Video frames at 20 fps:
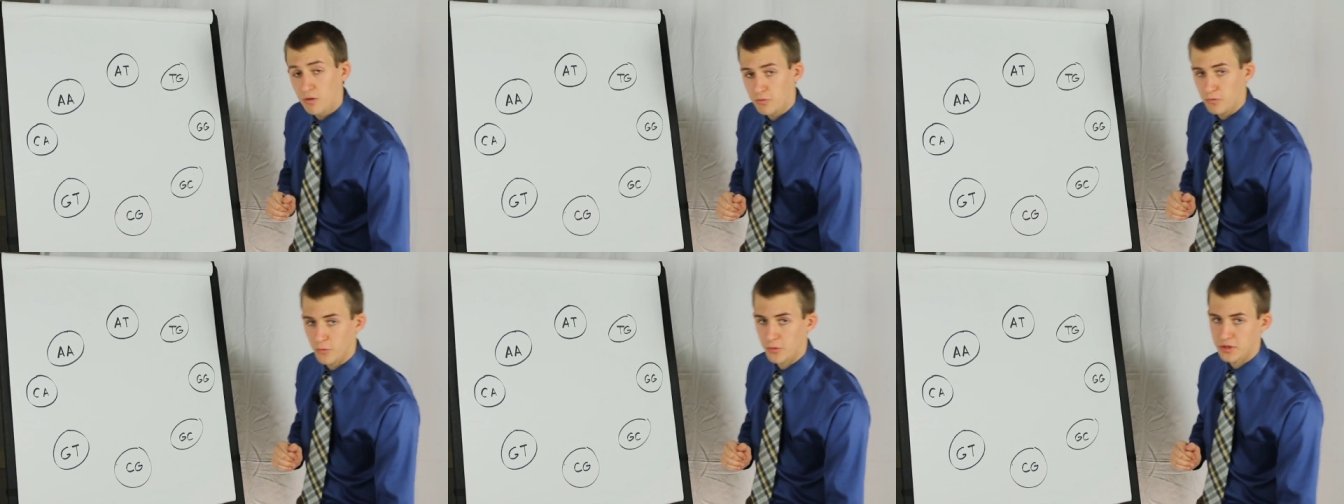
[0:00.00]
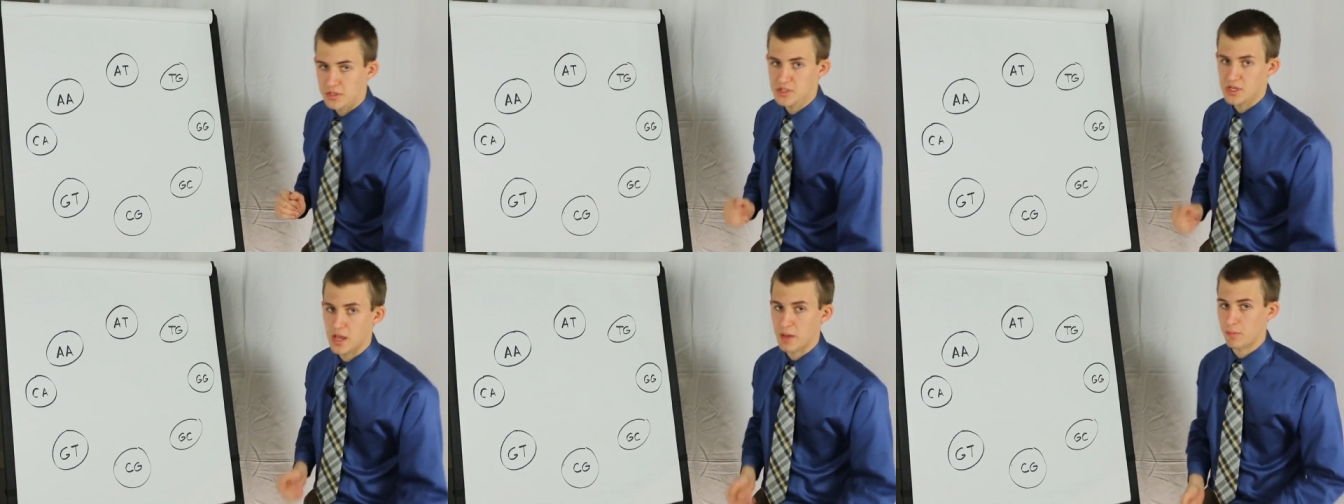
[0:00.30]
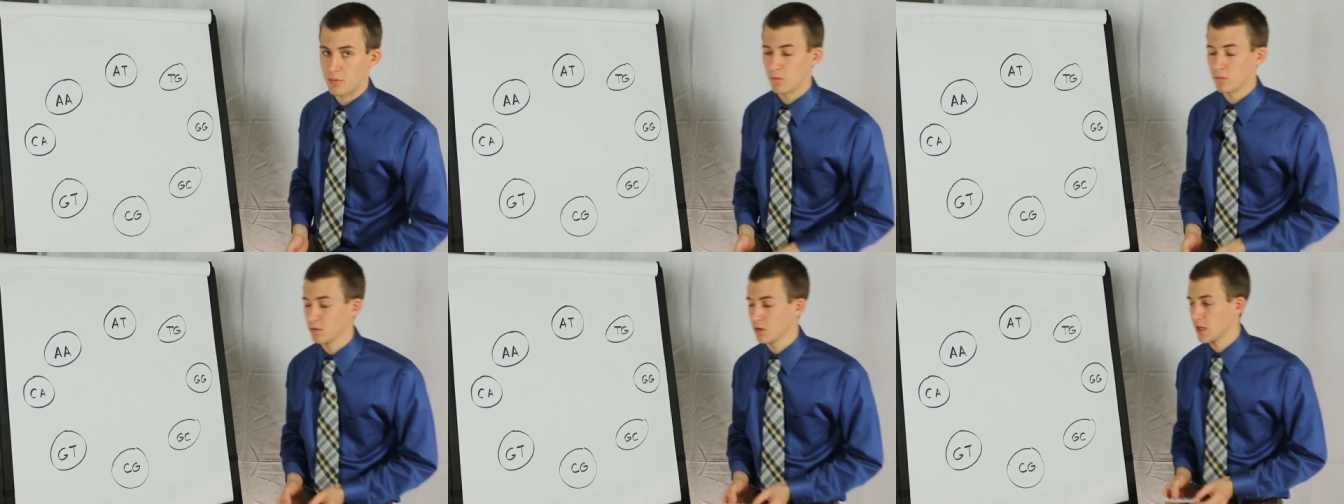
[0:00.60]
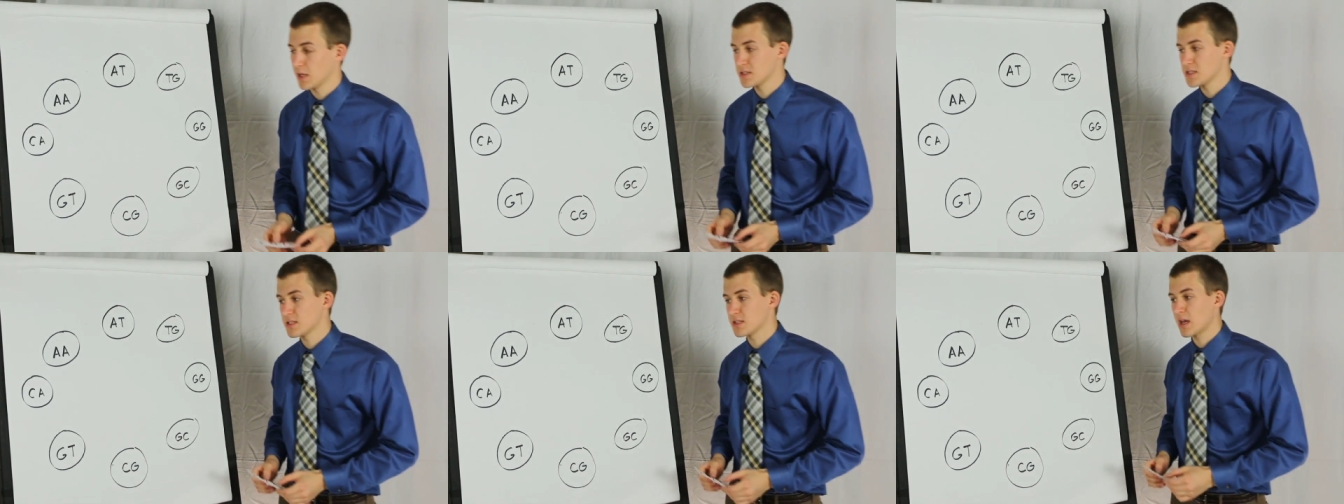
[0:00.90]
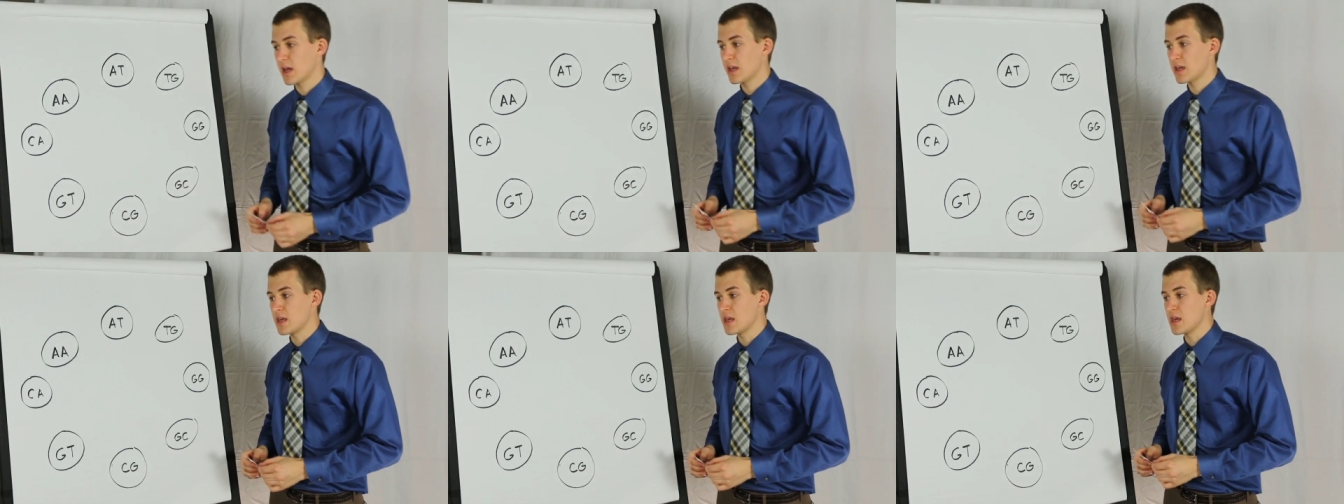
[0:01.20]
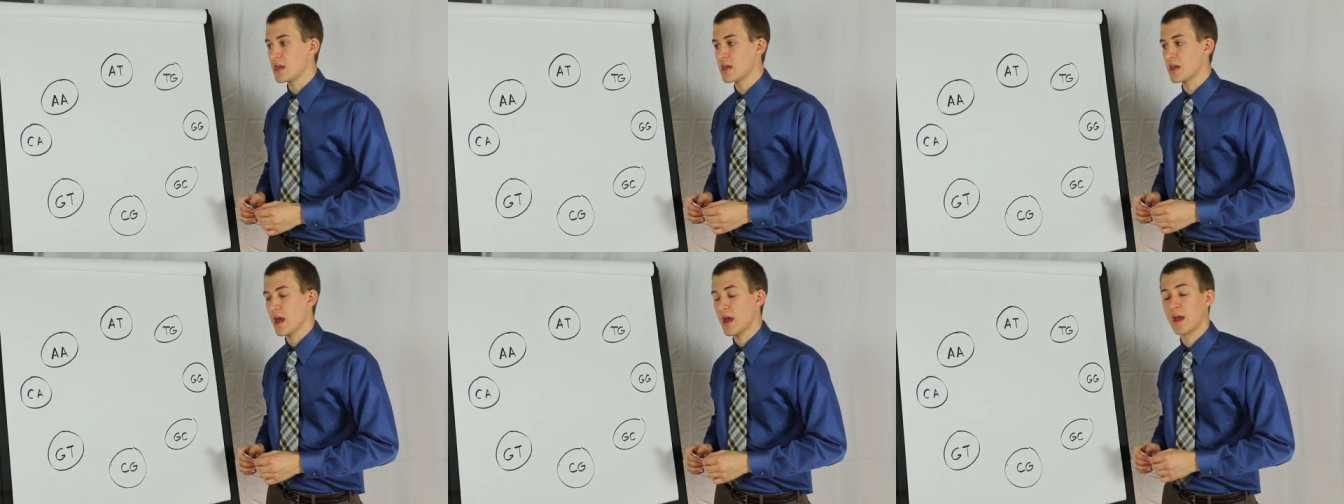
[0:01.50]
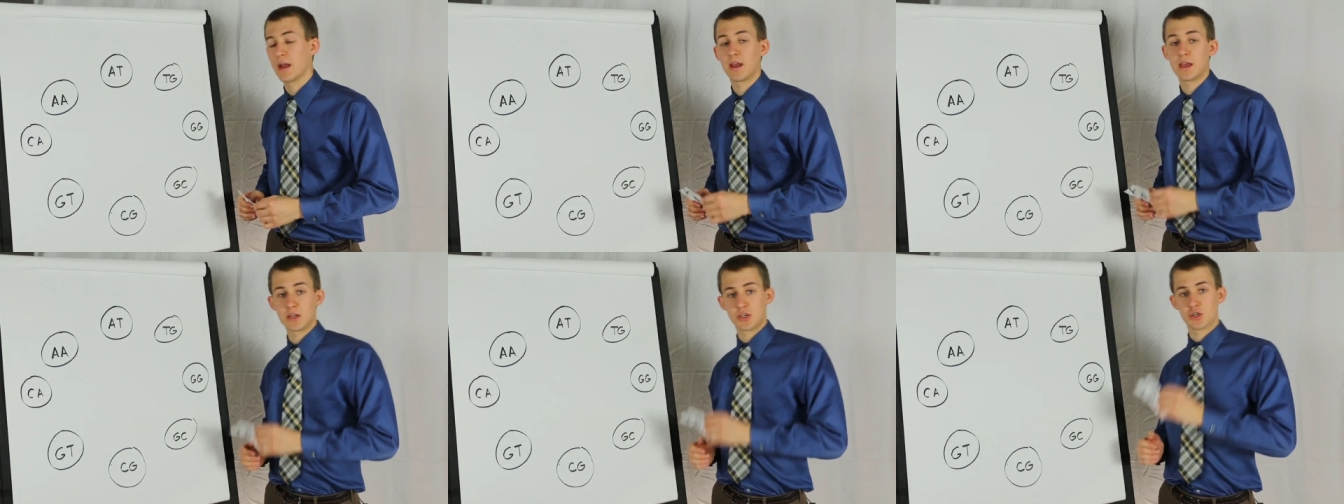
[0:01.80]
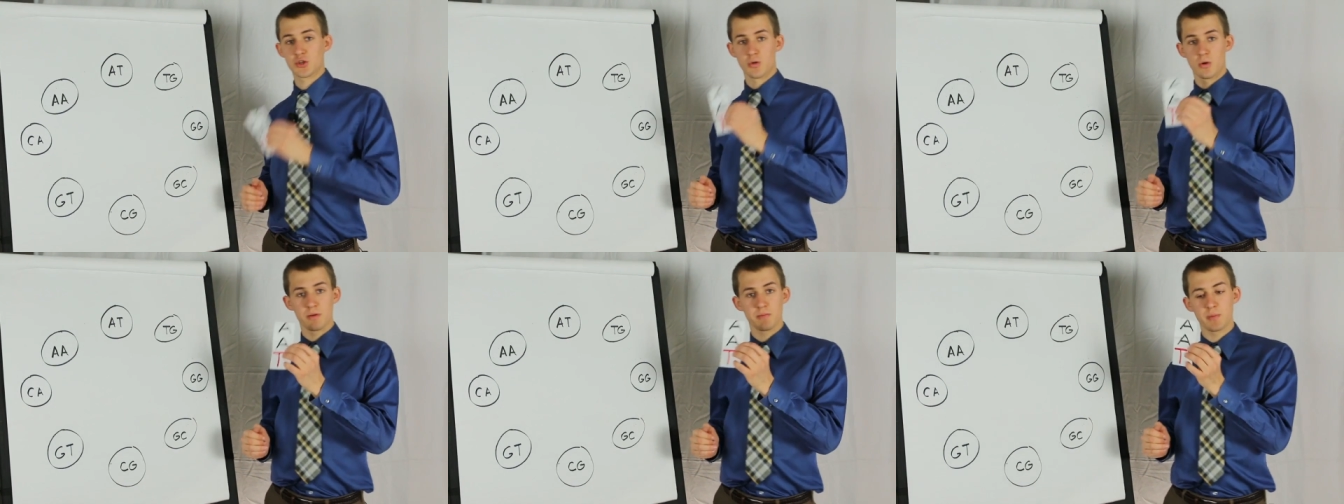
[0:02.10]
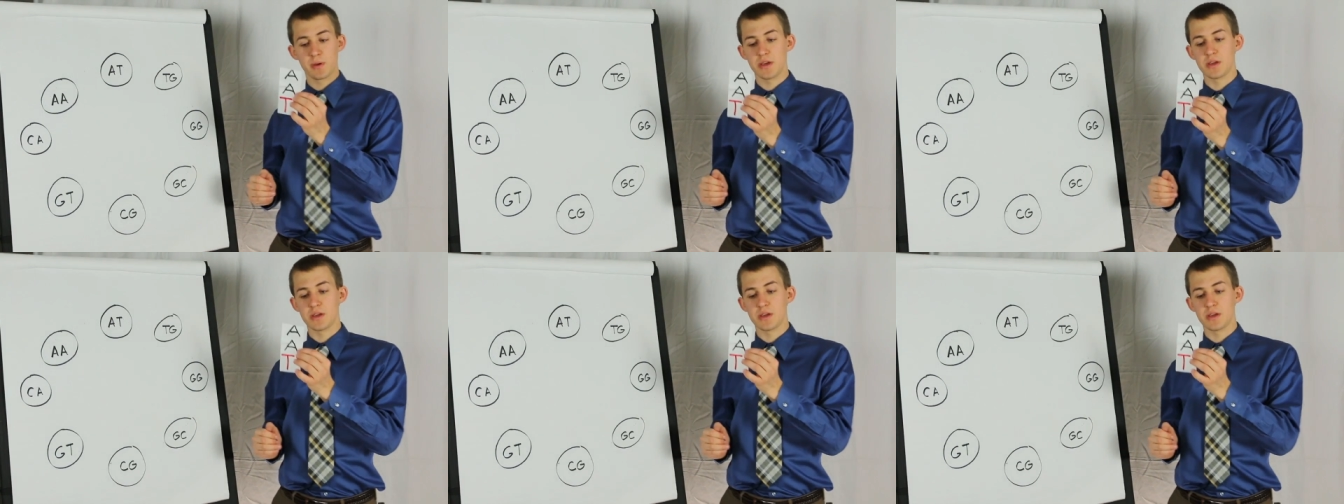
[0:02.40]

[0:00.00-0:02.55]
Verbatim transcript: For example, let's say he had a short